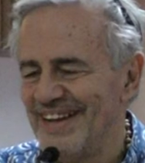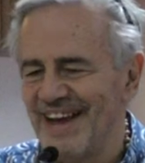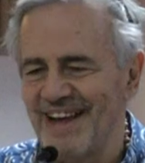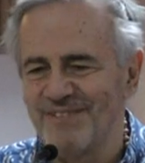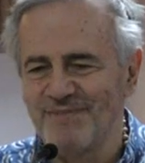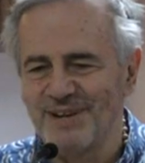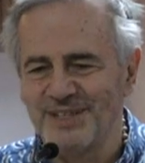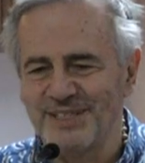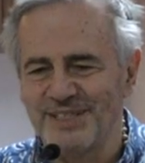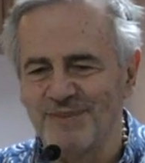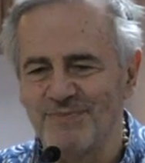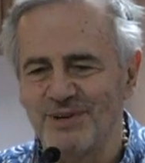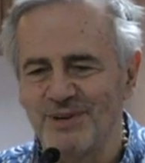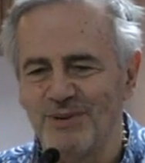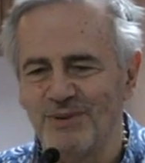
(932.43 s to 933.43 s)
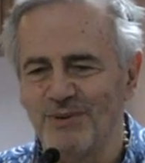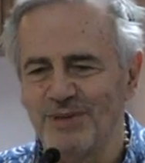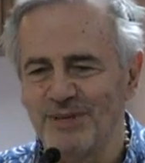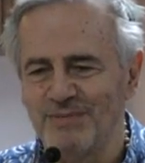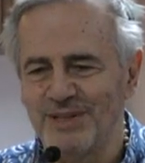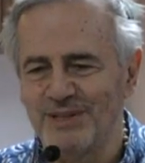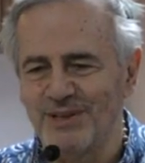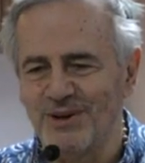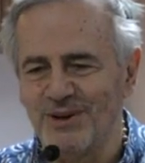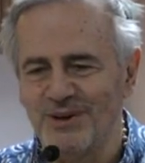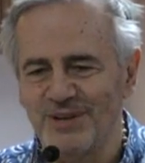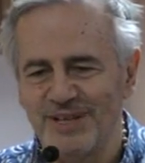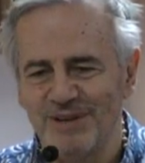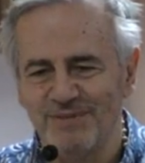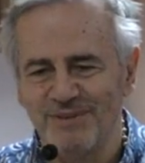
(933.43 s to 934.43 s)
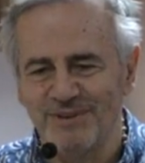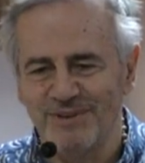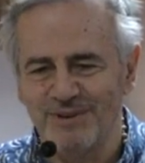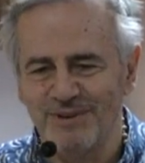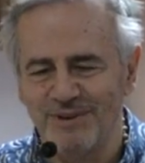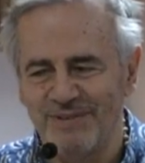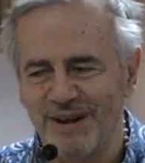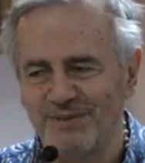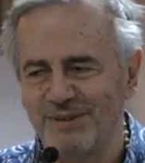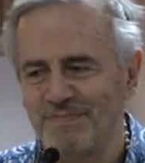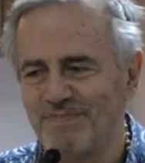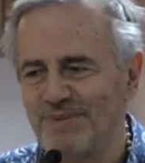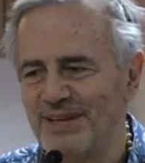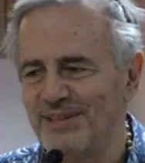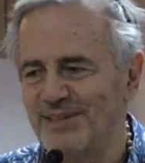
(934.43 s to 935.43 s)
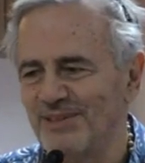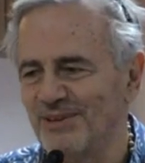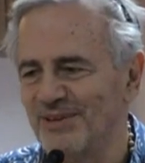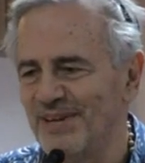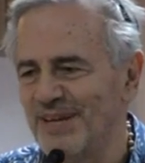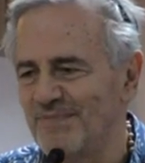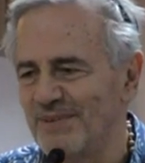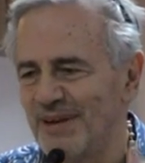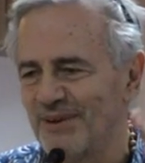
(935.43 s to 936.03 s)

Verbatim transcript: and when someone called him a dog, he would turn around and piss on him.